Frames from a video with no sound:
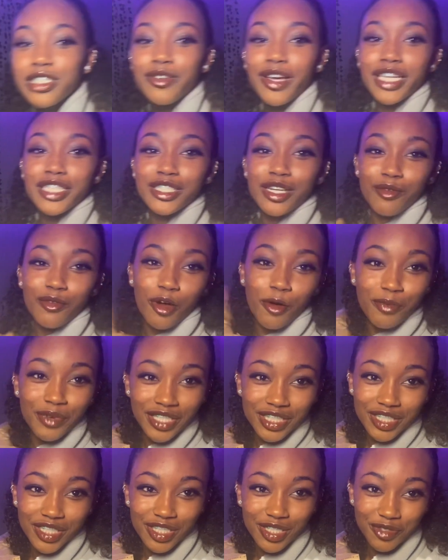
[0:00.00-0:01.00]
package I'm gonna open
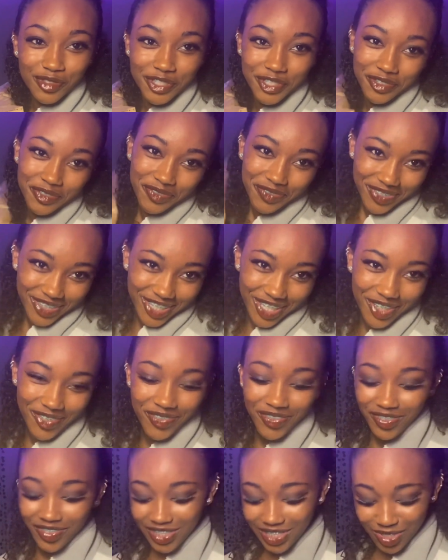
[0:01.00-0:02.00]
is this one, so
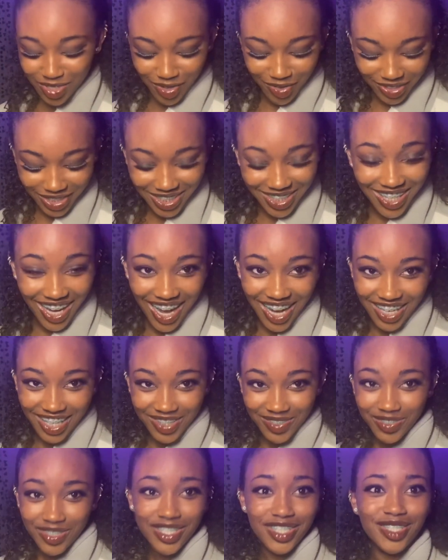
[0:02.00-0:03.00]
let's see what's inside,
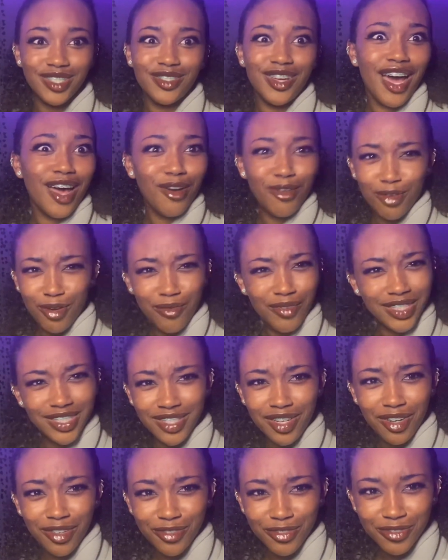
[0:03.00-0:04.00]
because I don't know
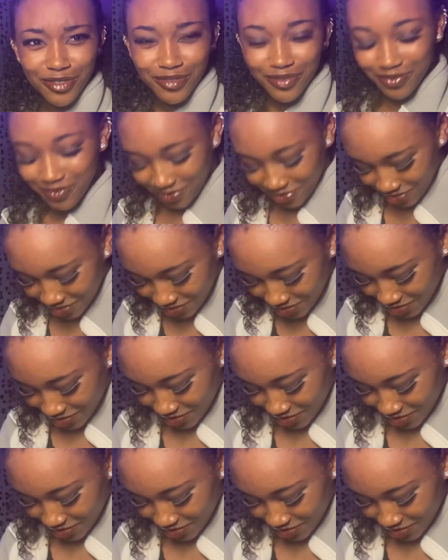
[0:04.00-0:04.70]
myself.